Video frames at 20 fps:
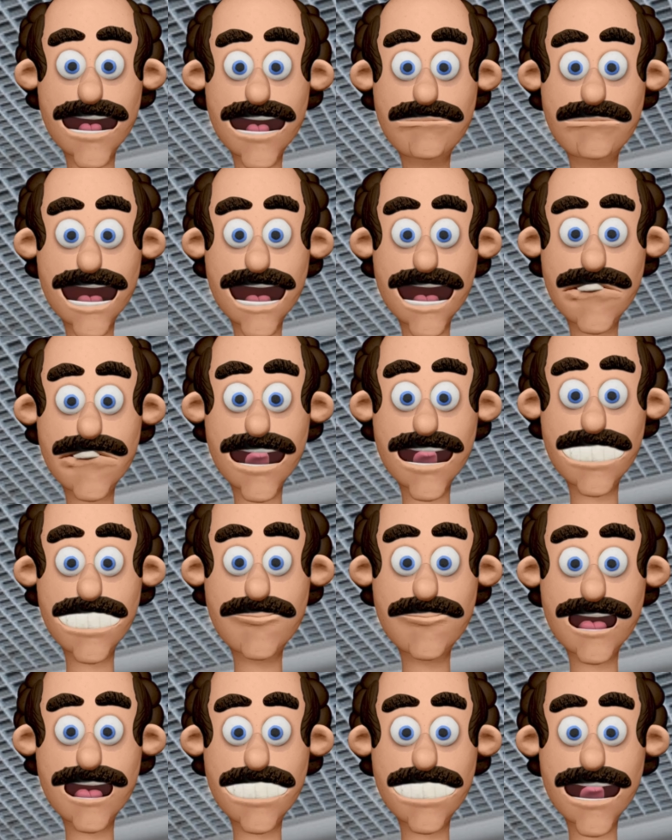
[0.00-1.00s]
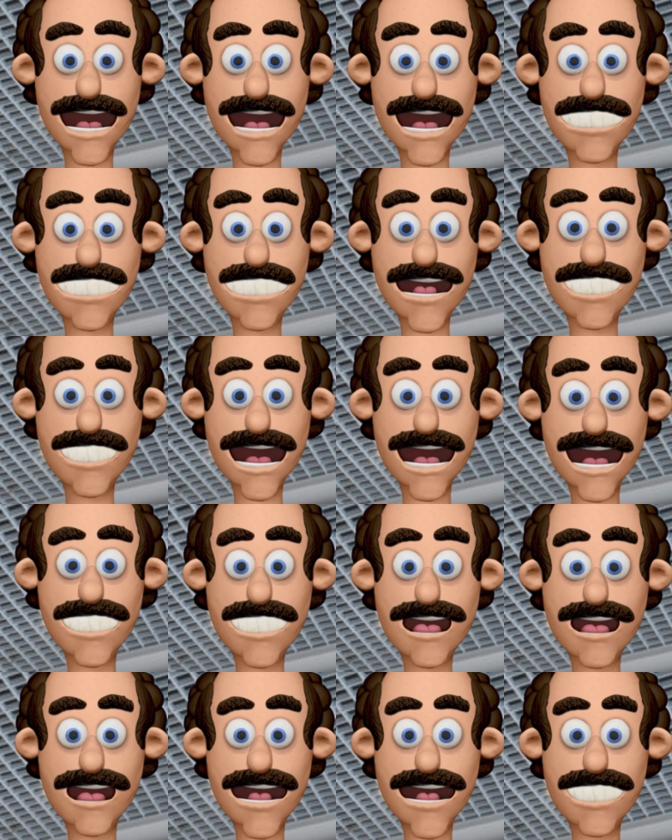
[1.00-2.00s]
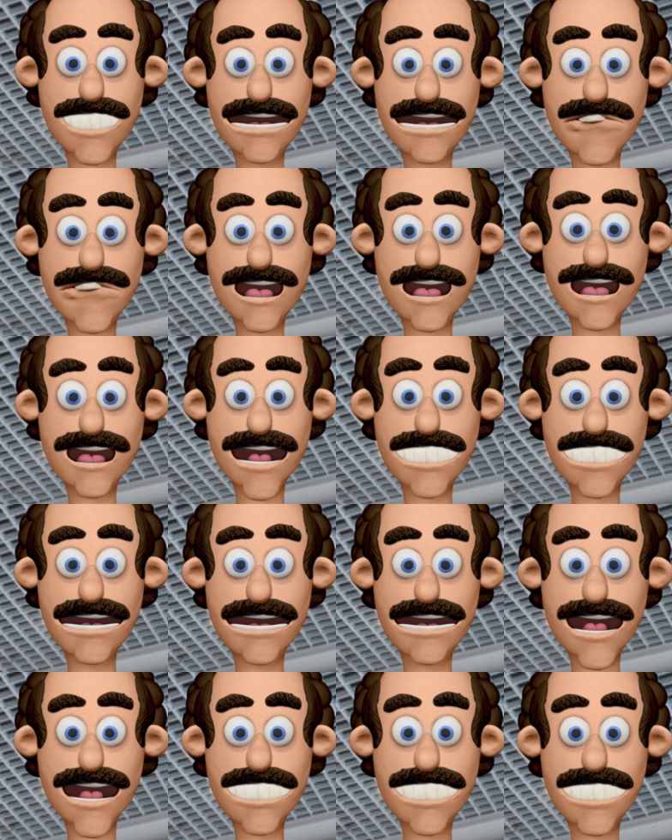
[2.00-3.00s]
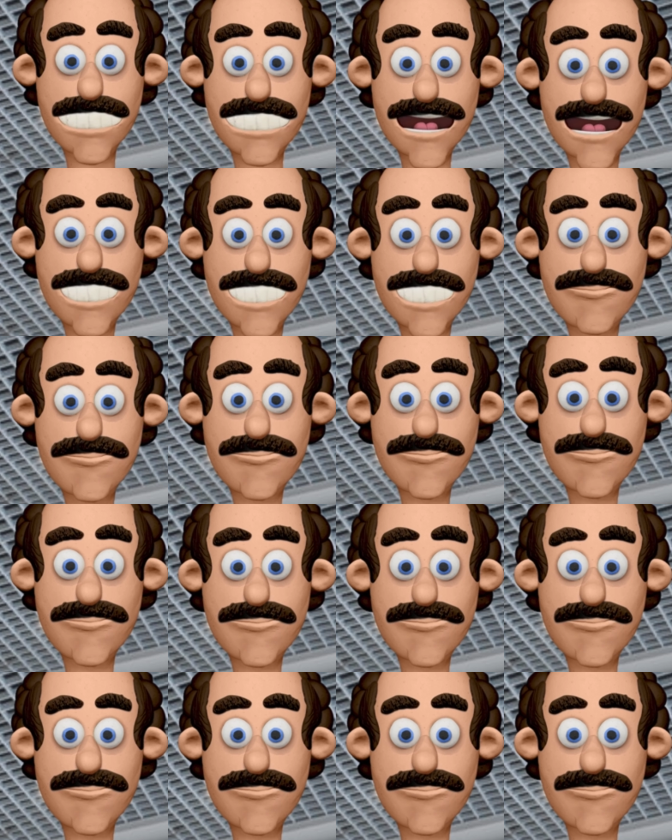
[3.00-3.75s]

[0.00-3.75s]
of baffles or slats that hang vertically from the ceiling structure.